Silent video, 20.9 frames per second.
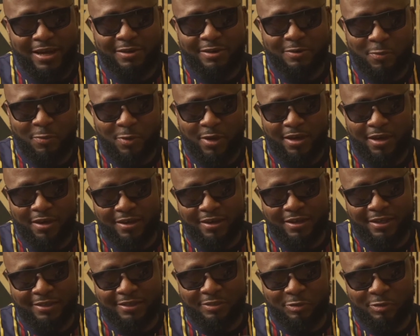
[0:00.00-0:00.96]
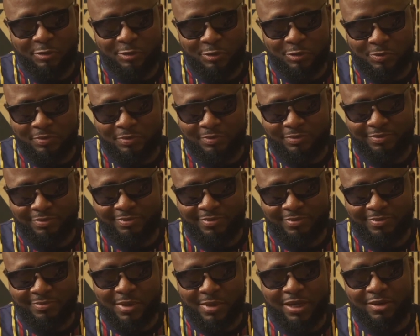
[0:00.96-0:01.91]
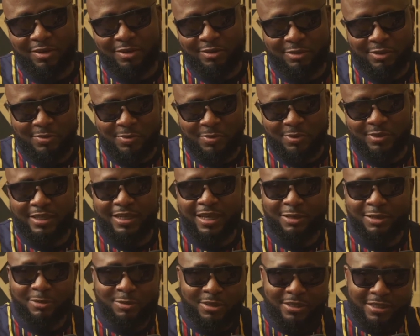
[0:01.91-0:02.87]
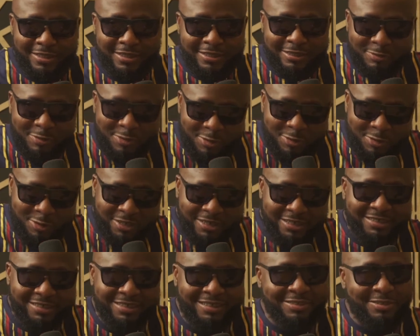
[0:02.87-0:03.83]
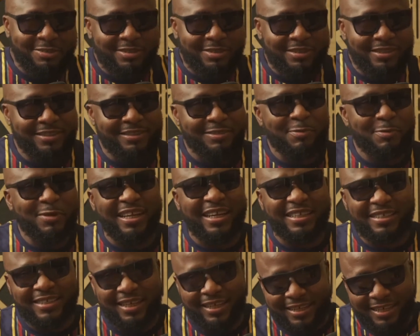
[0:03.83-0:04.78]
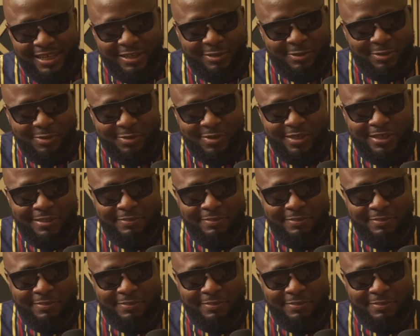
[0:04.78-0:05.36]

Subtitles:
we're in the room making all those music, and you sit in one corner and just, what exactly are you doing?